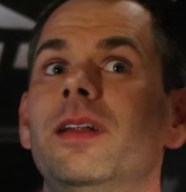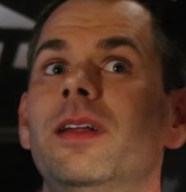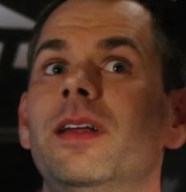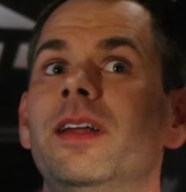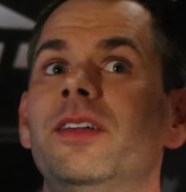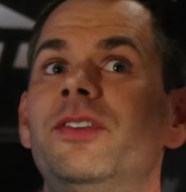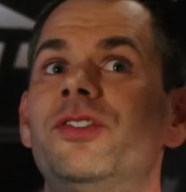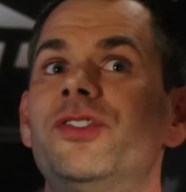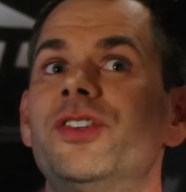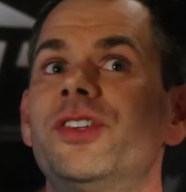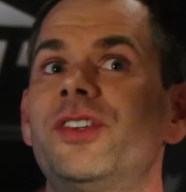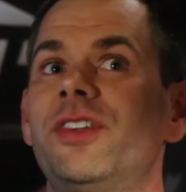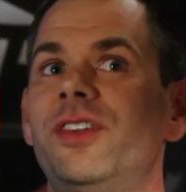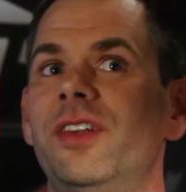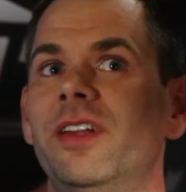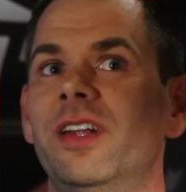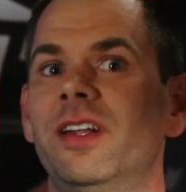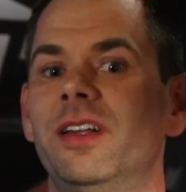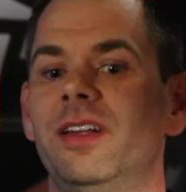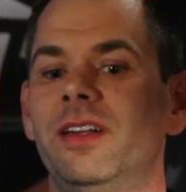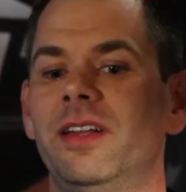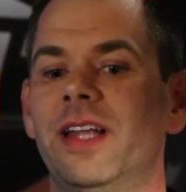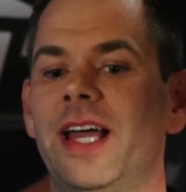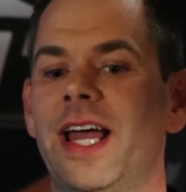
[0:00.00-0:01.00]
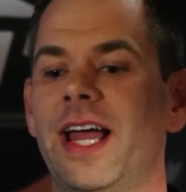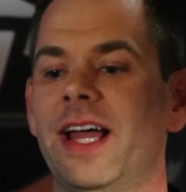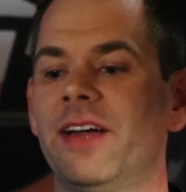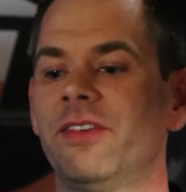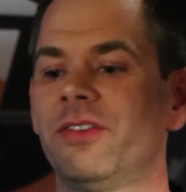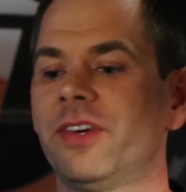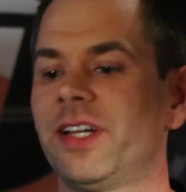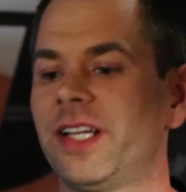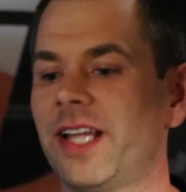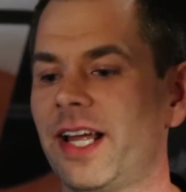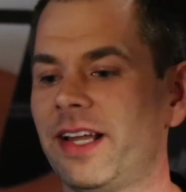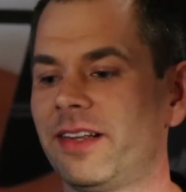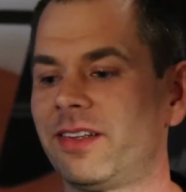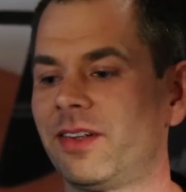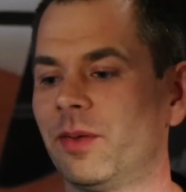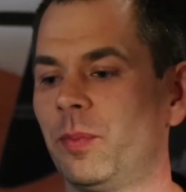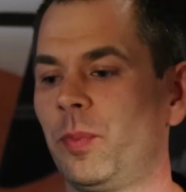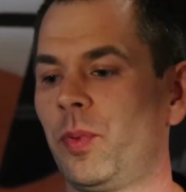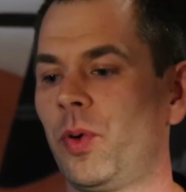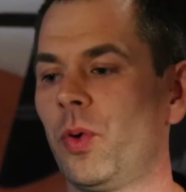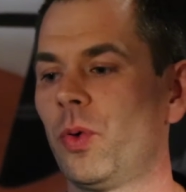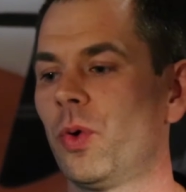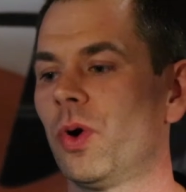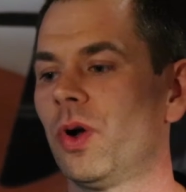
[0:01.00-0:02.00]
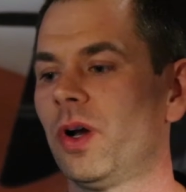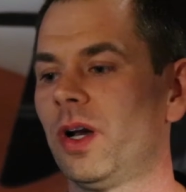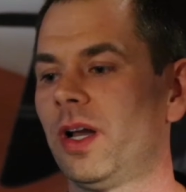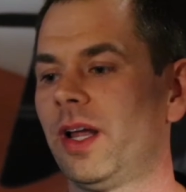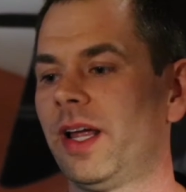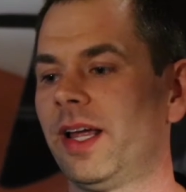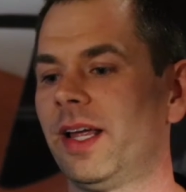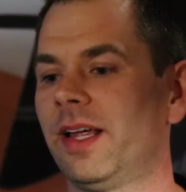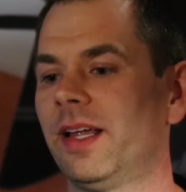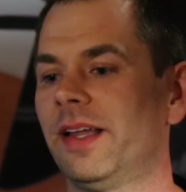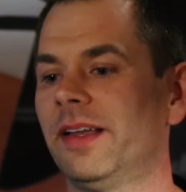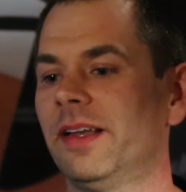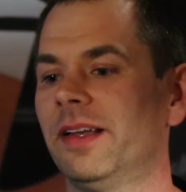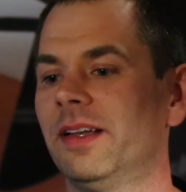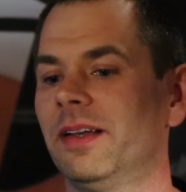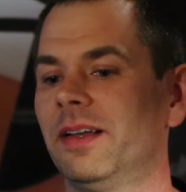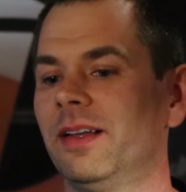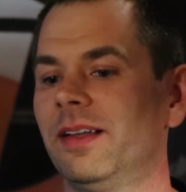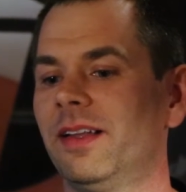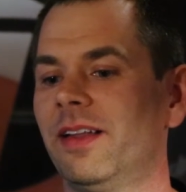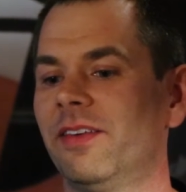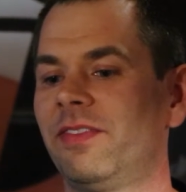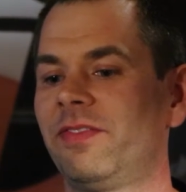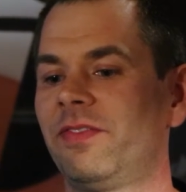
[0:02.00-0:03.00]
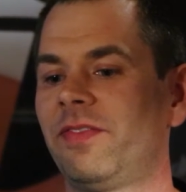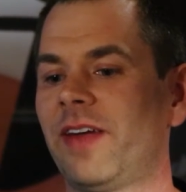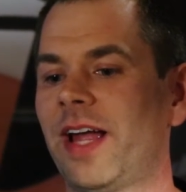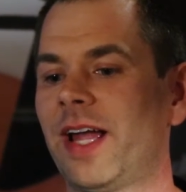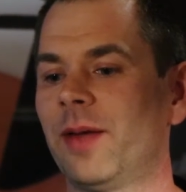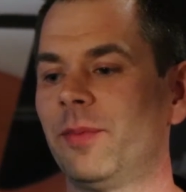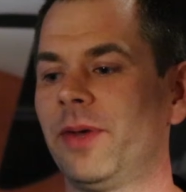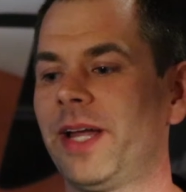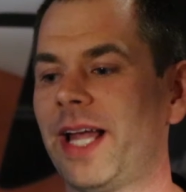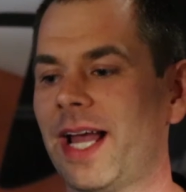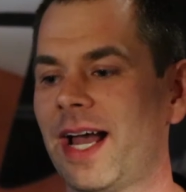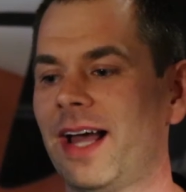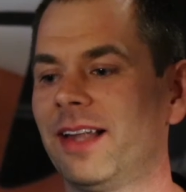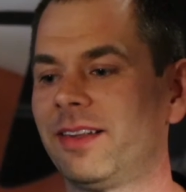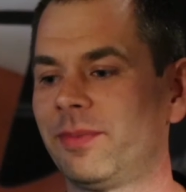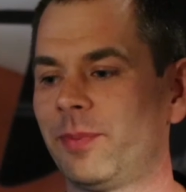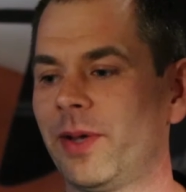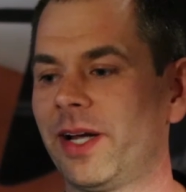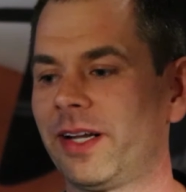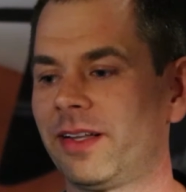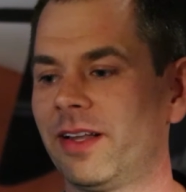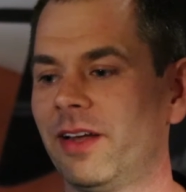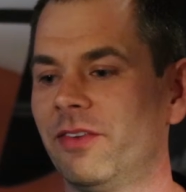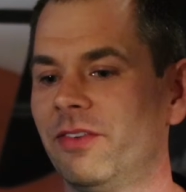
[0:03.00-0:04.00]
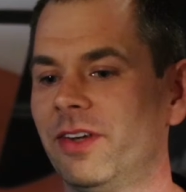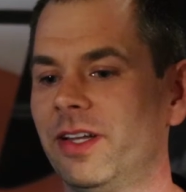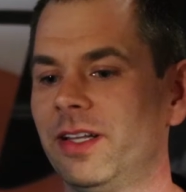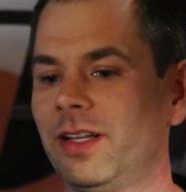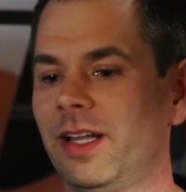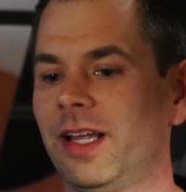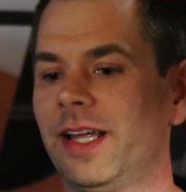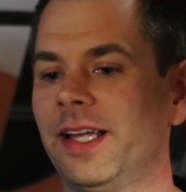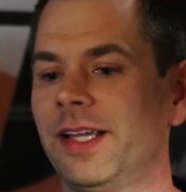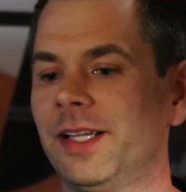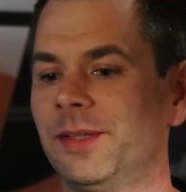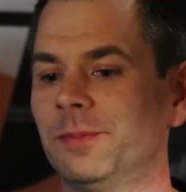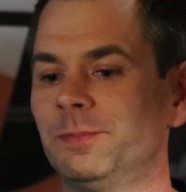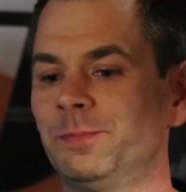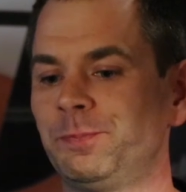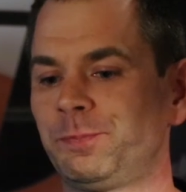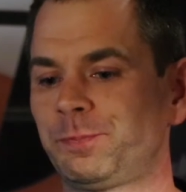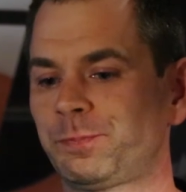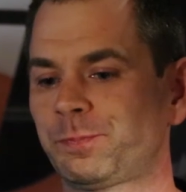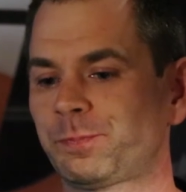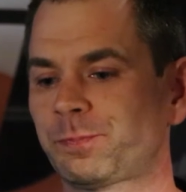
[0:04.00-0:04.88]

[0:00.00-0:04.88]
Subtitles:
It's just the everyday support and the family aspect of it. And